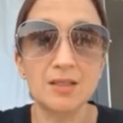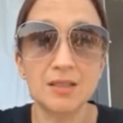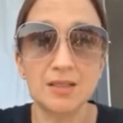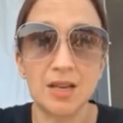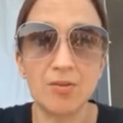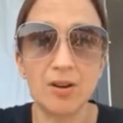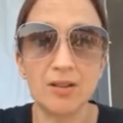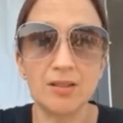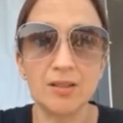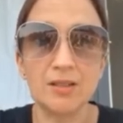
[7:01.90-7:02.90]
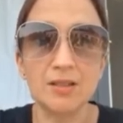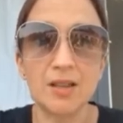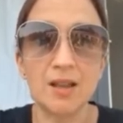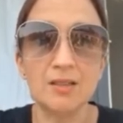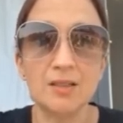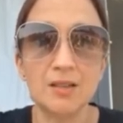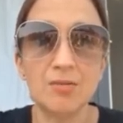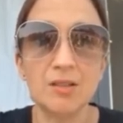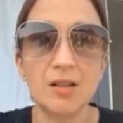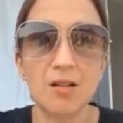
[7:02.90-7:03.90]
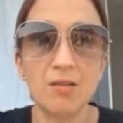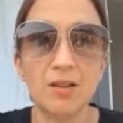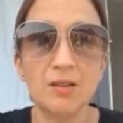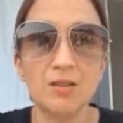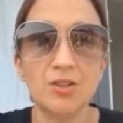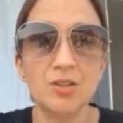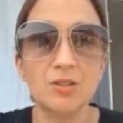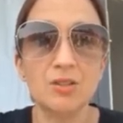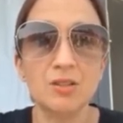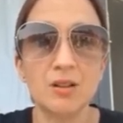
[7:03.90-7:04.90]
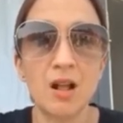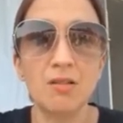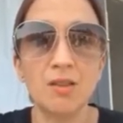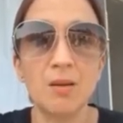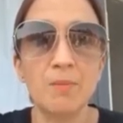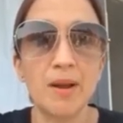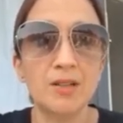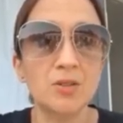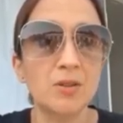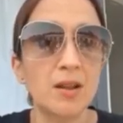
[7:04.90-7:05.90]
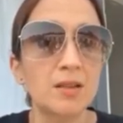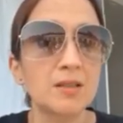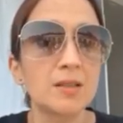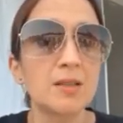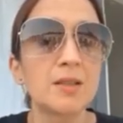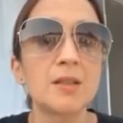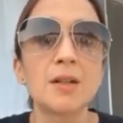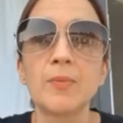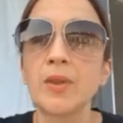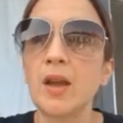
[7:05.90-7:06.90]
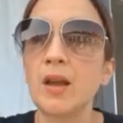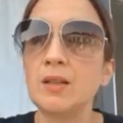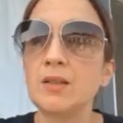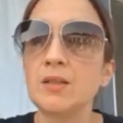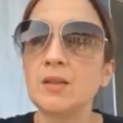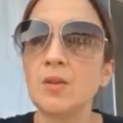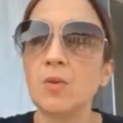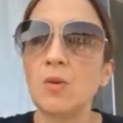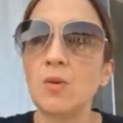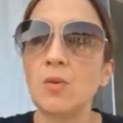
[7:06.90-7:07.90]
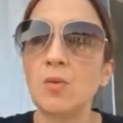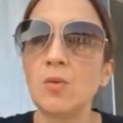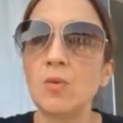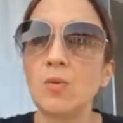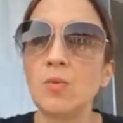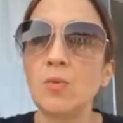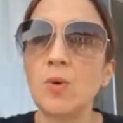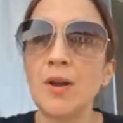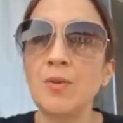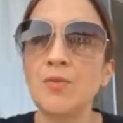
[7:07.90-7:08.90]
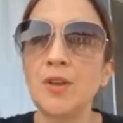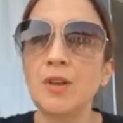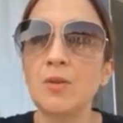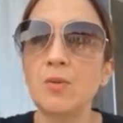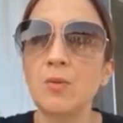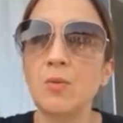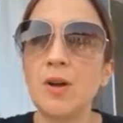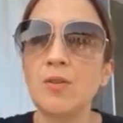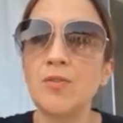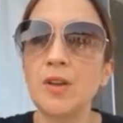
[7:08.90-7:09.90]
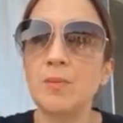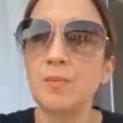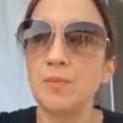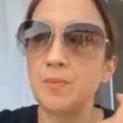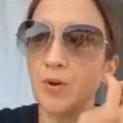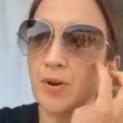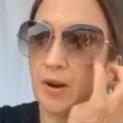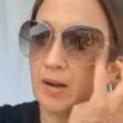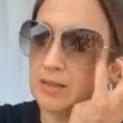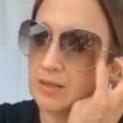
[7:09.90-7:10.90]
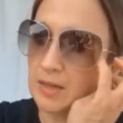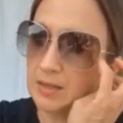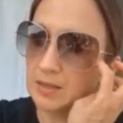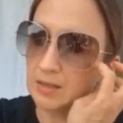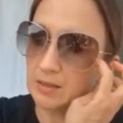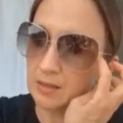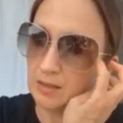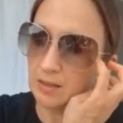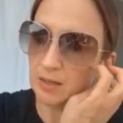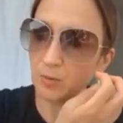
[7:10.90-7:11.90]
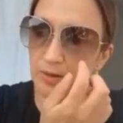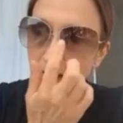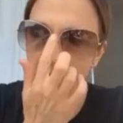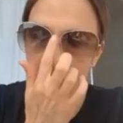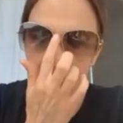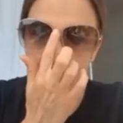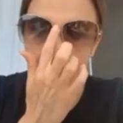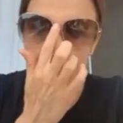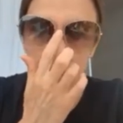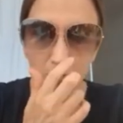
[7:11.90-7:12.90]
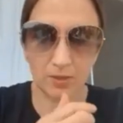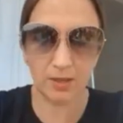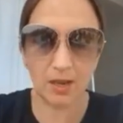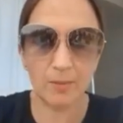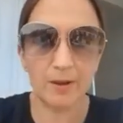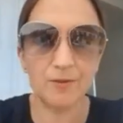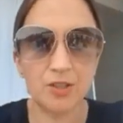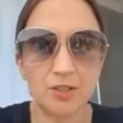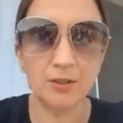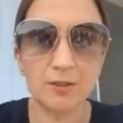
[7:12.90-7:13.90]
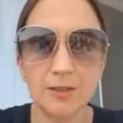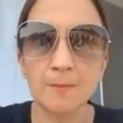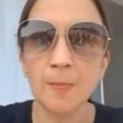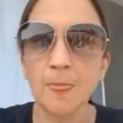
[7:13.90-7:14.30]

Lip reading: serious. This has serious health conditions, health impact on us. And one of the products that we have is called EMF shields.